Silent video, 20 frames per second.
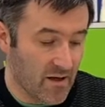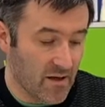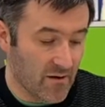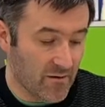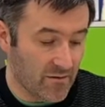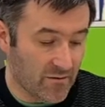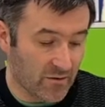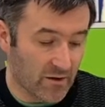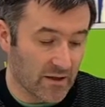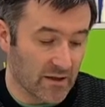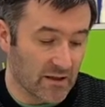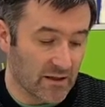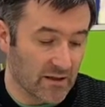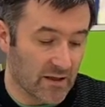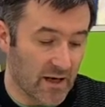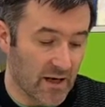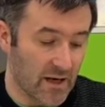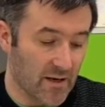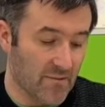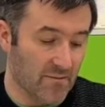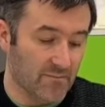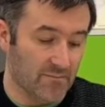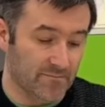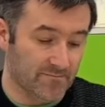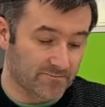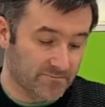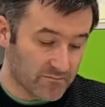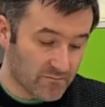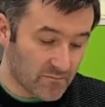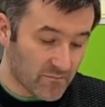free
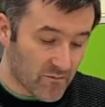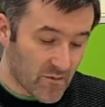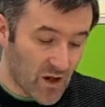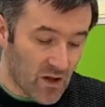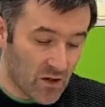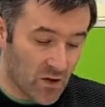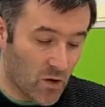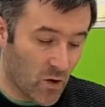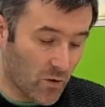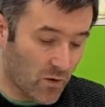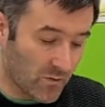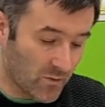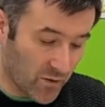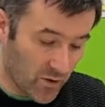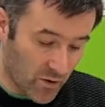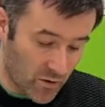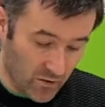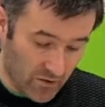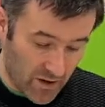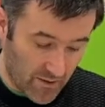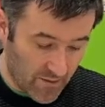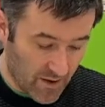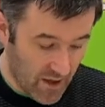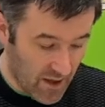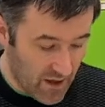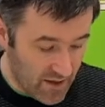um, coding program